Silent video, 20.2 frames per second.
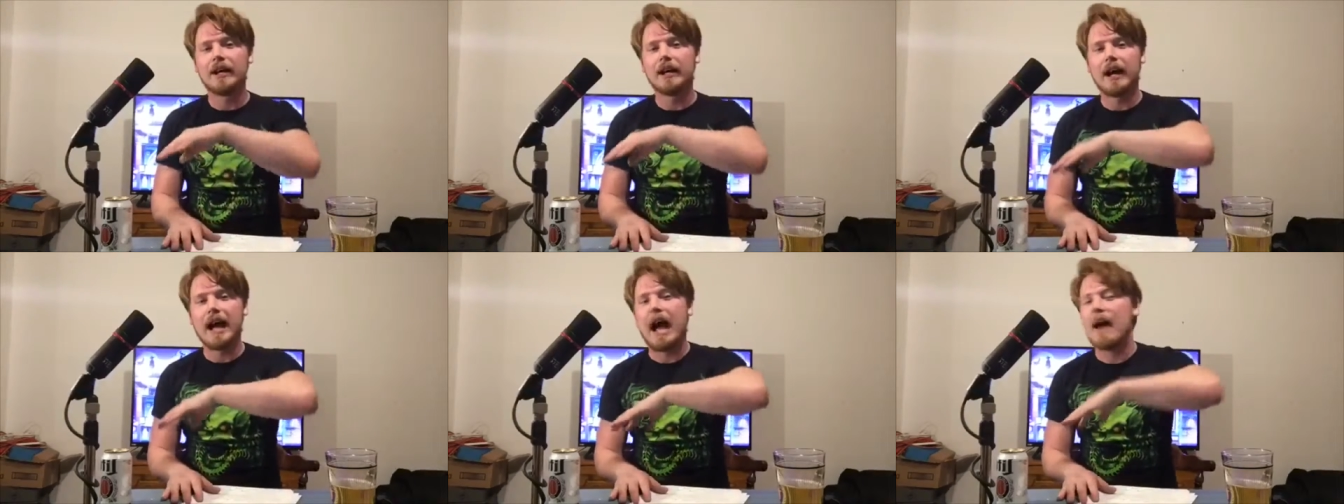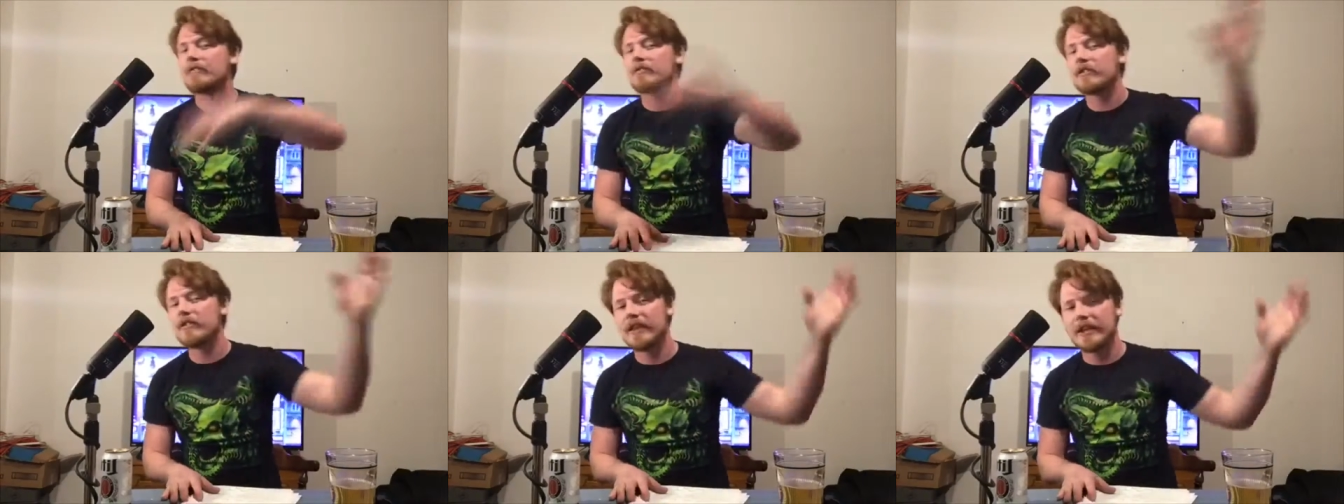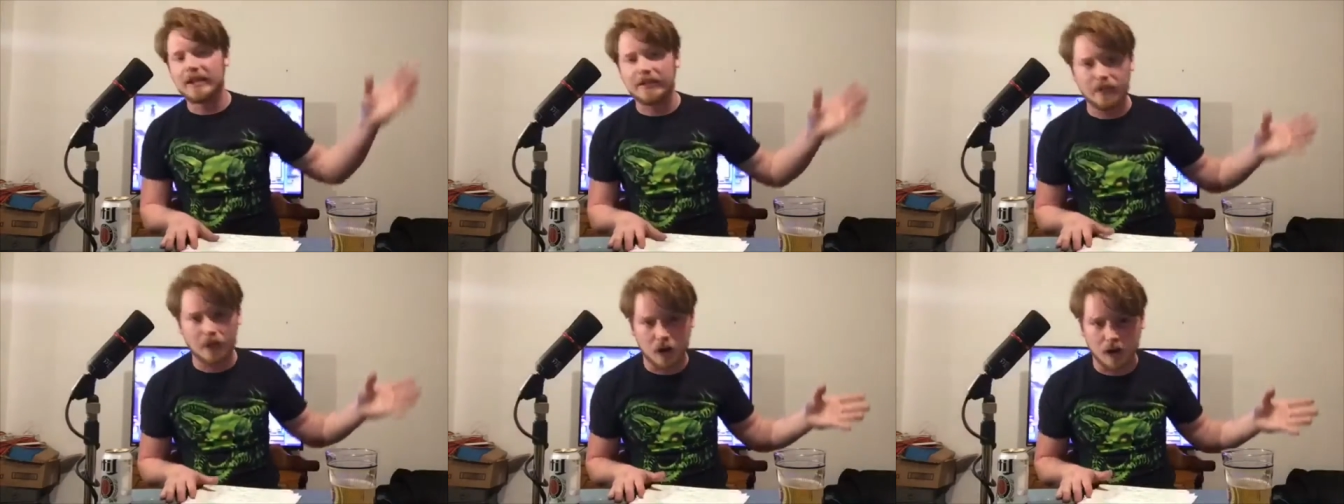after they
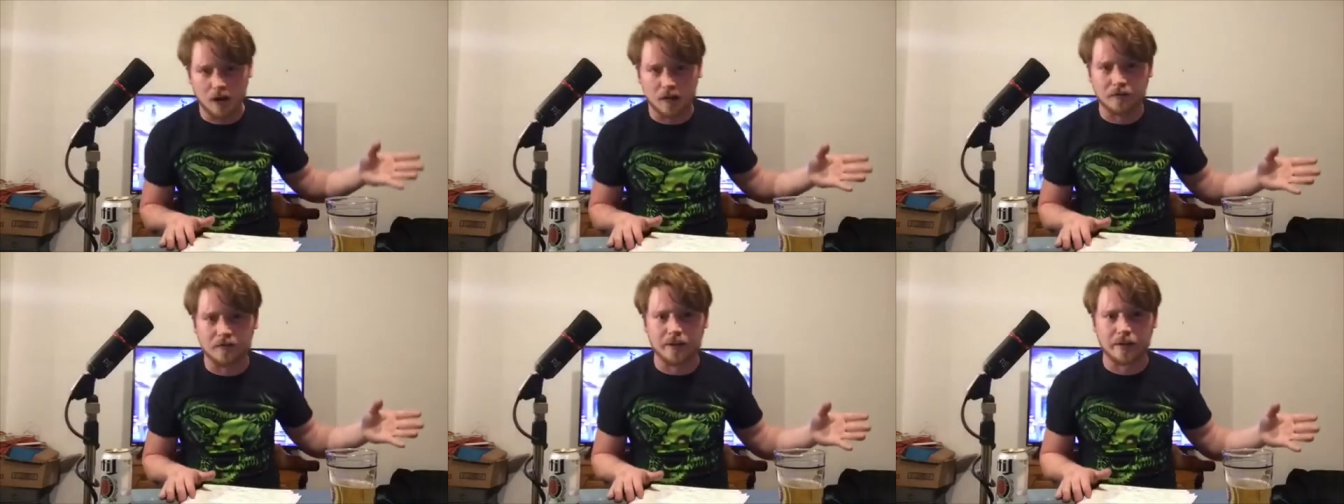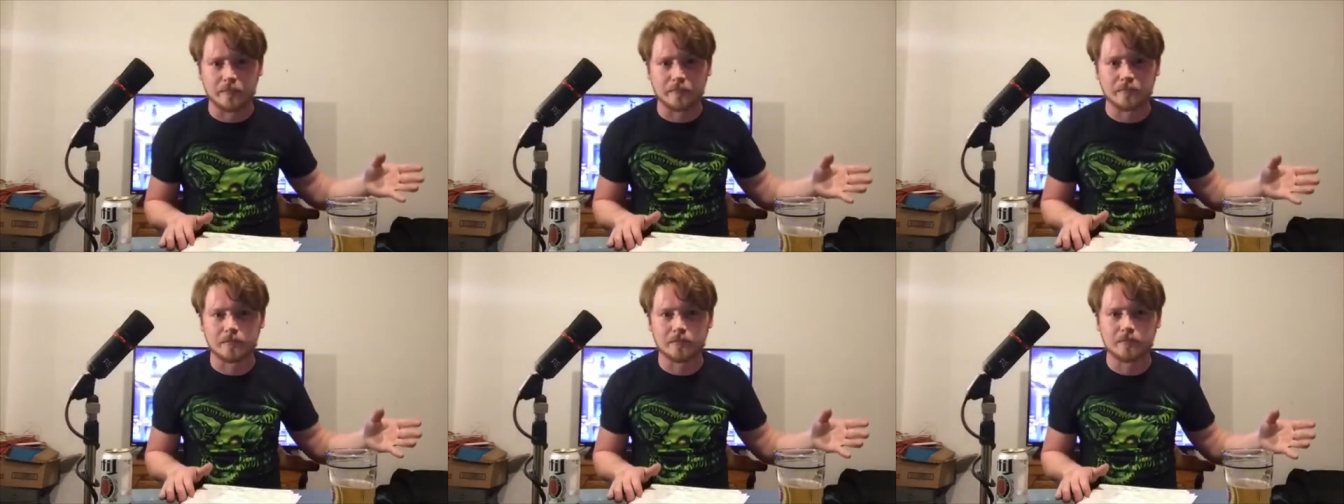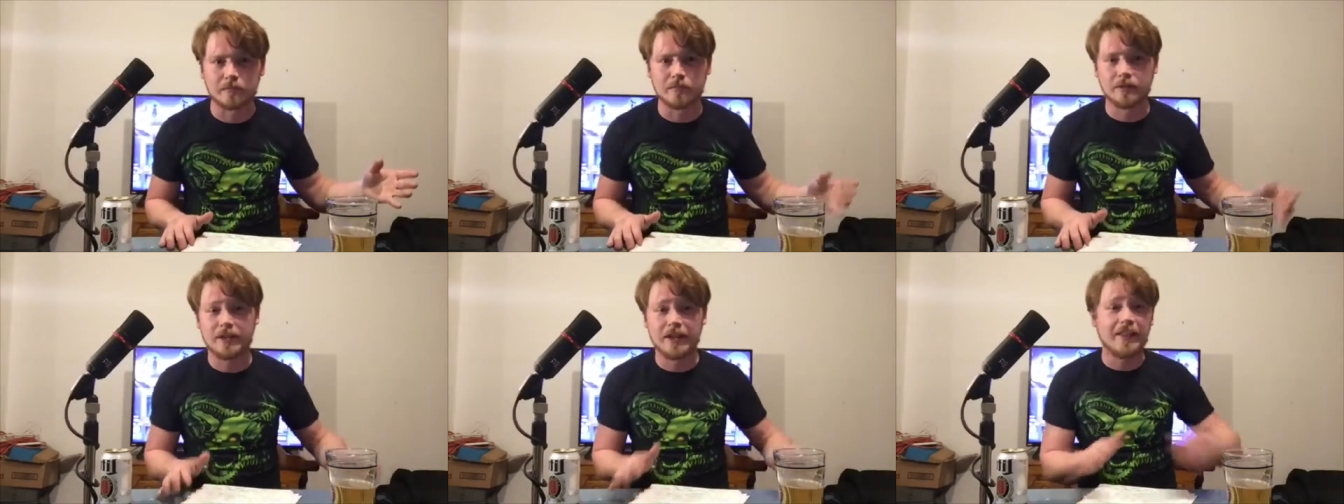get in the Hall of Fame.
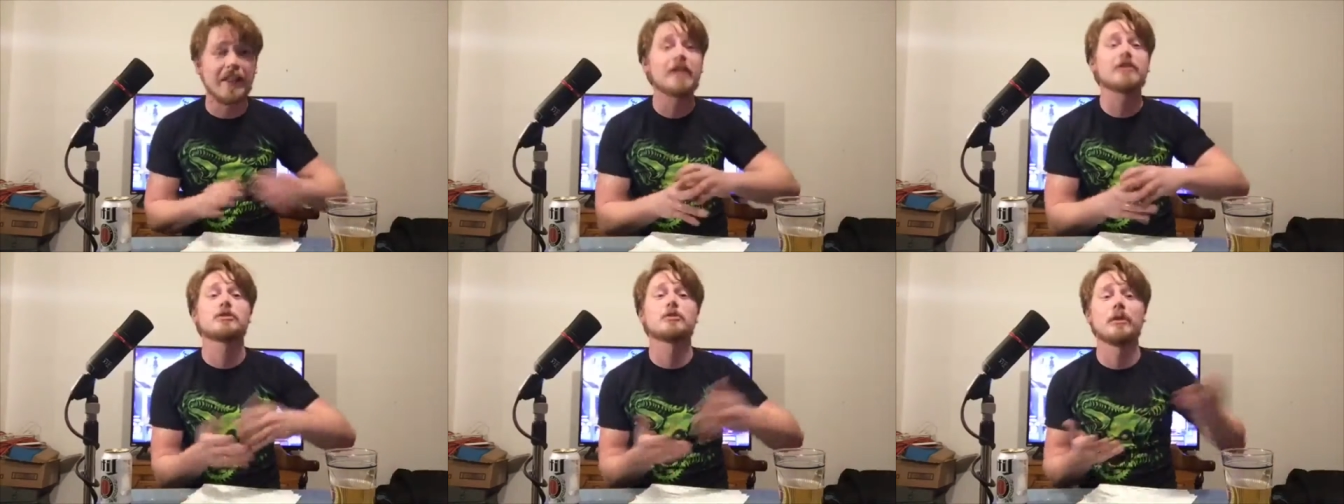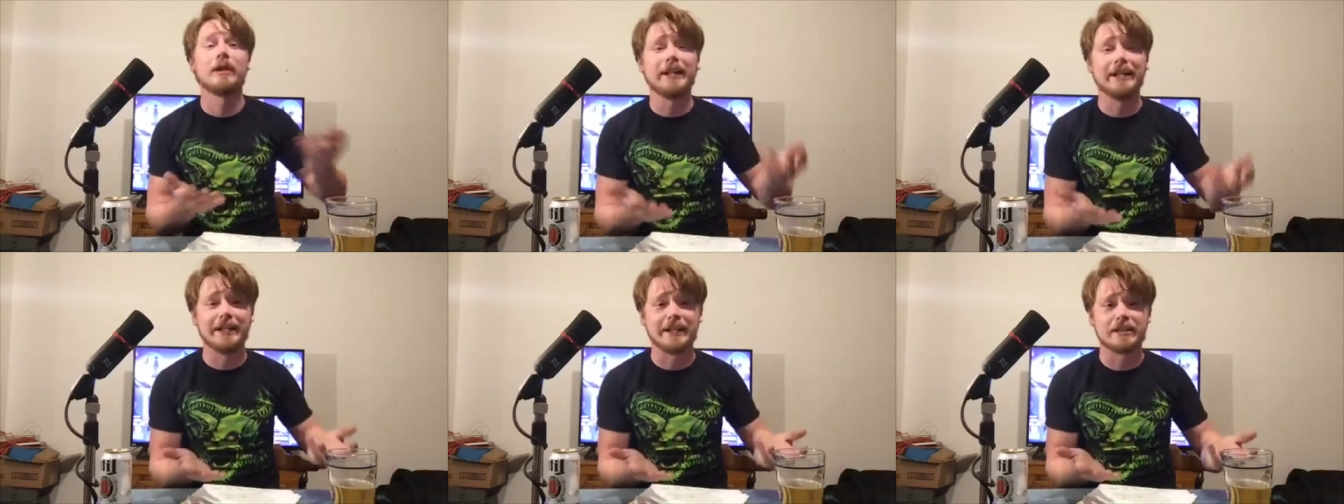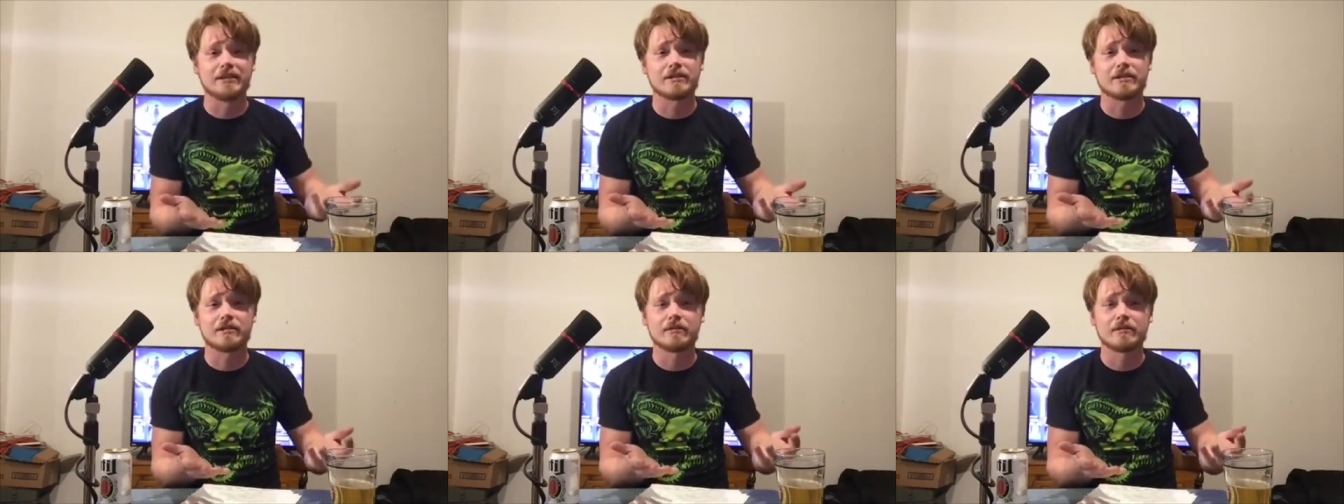And then that's the way it
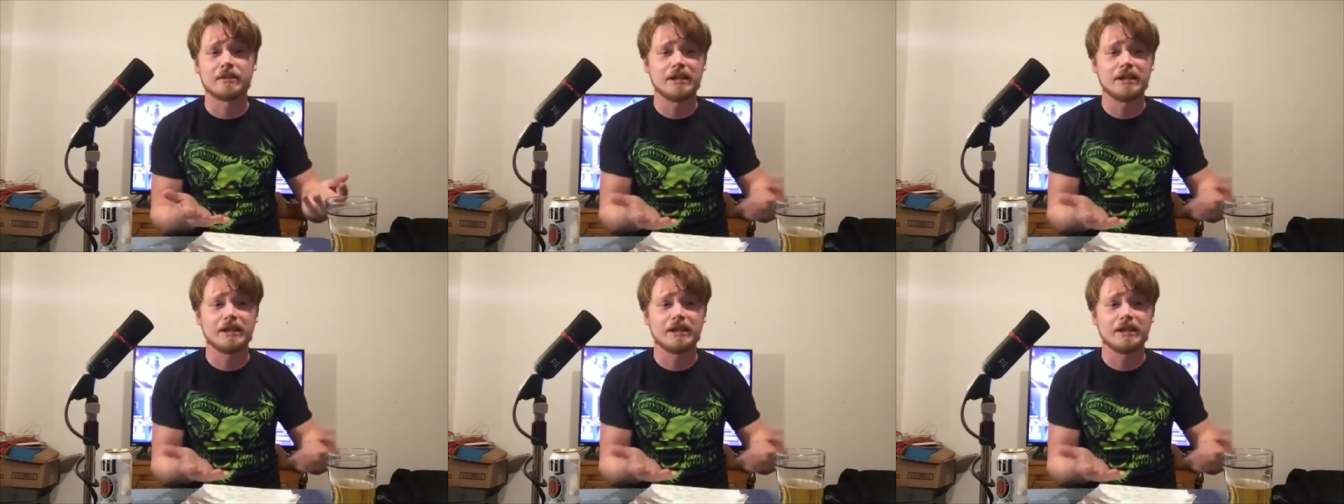ends.